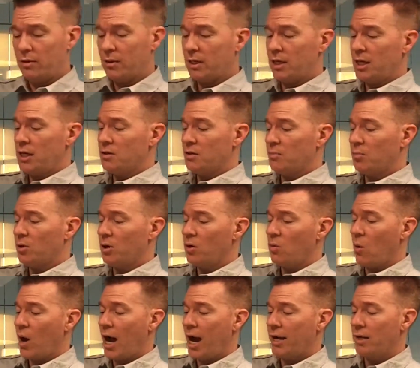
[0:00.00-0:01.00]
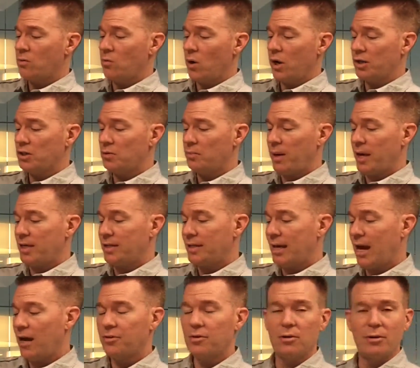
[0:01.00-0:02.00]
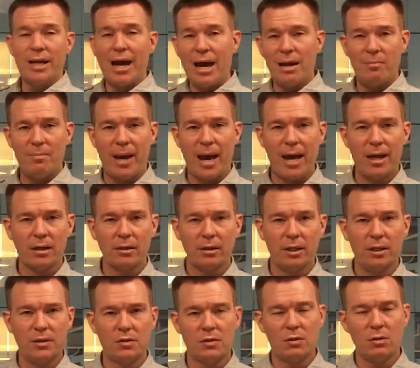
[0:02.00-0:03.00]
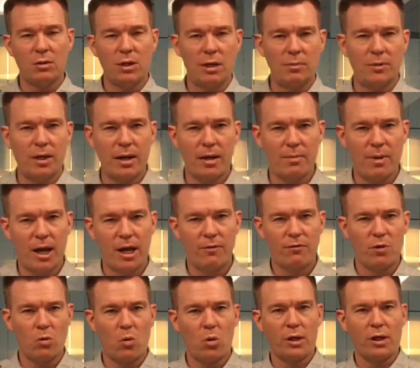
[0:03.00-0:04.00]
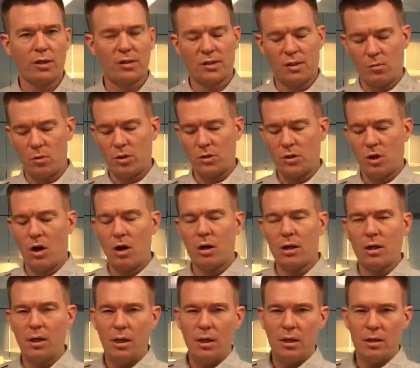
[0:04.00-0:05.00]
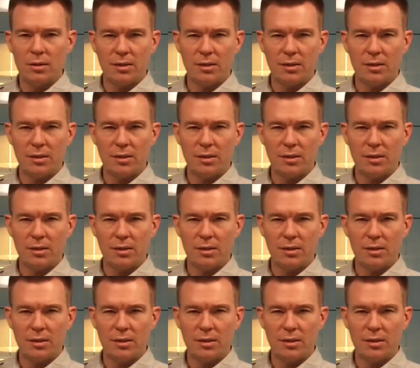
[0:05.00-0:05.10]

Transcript: The keys are pretty wide and well spaced out. They're not backlit, so keep that in mind if you're working somewhere dark.